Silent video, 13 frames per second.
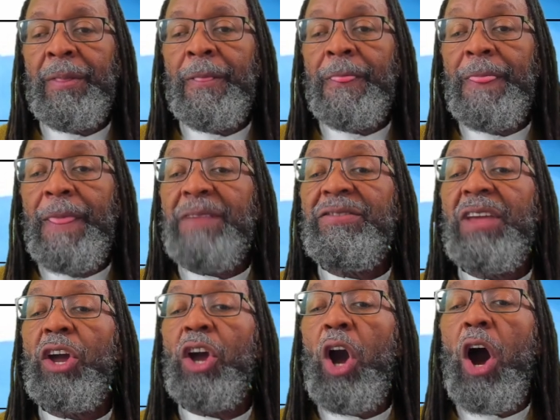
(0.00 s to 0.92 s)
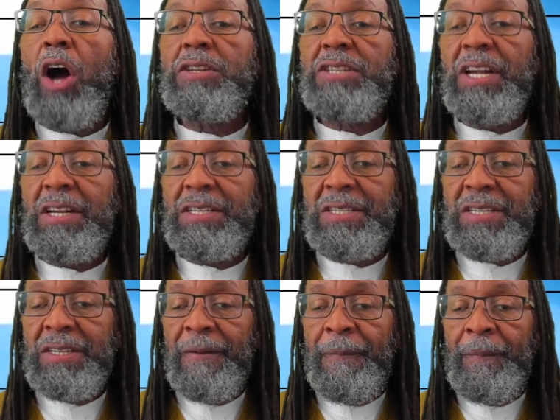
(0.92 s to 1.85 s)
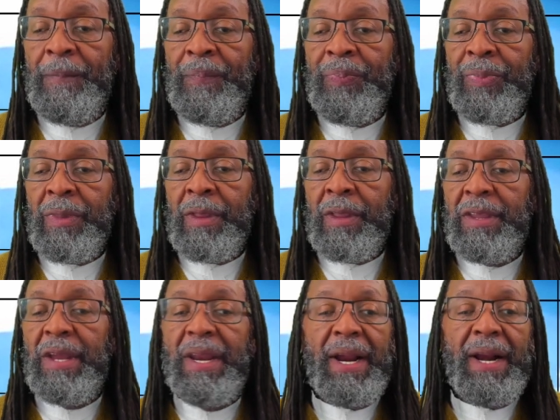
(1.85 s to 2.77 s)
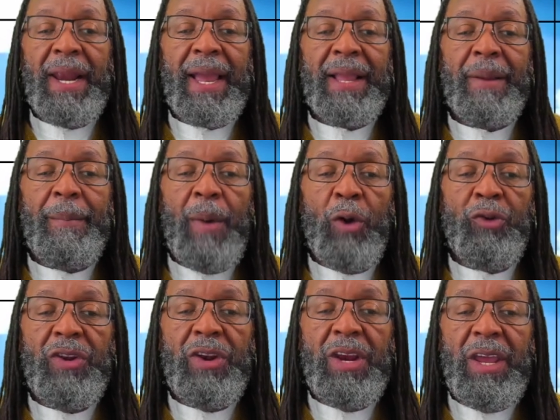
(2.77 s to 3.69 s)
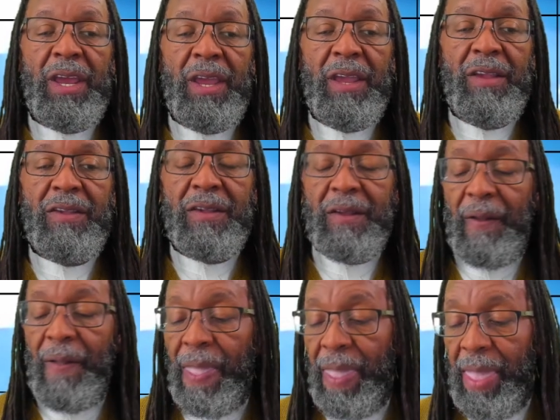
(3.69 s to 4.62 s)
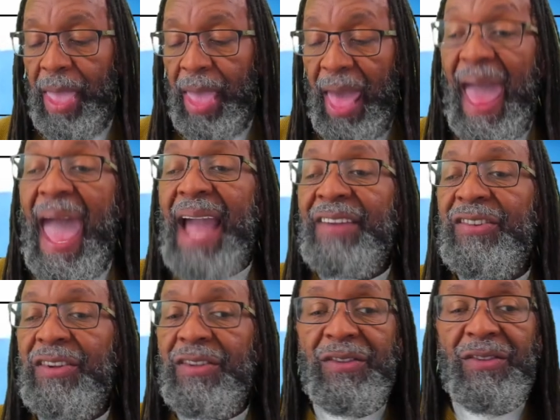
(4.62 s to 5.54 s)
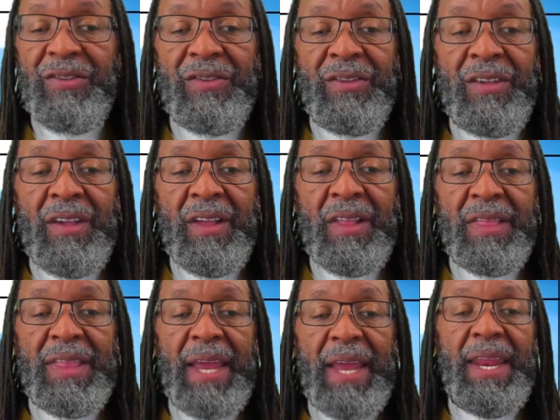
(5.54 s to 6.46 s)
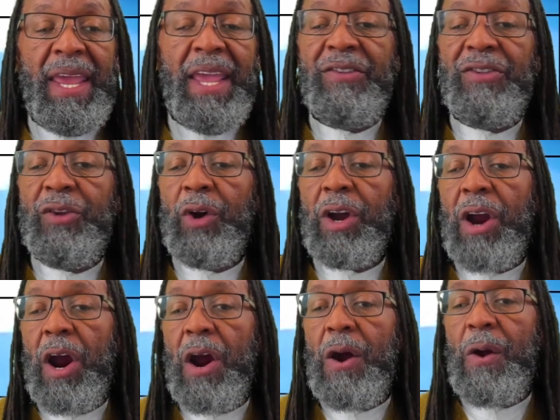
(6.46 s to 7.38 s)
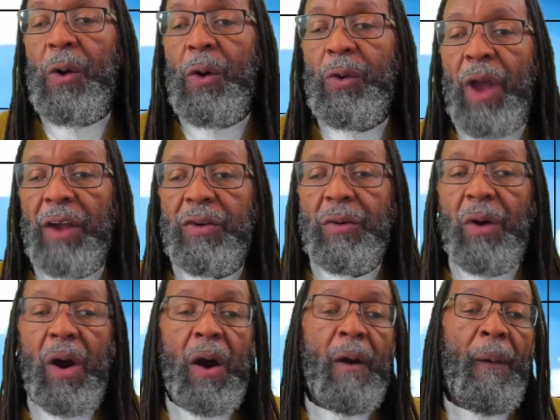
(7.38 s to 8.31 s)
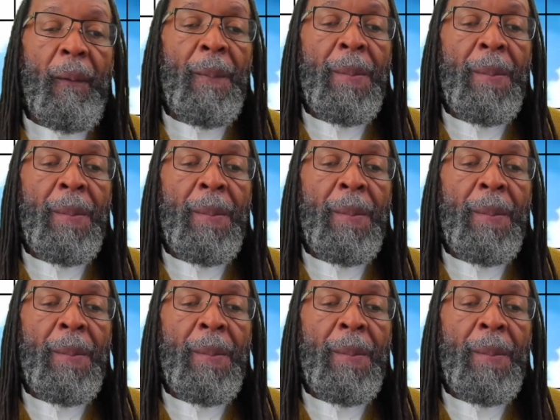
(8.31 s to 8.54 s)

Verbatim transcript: This can cause us to neglect motion needs, actions that needs to occur, O Yashar'al.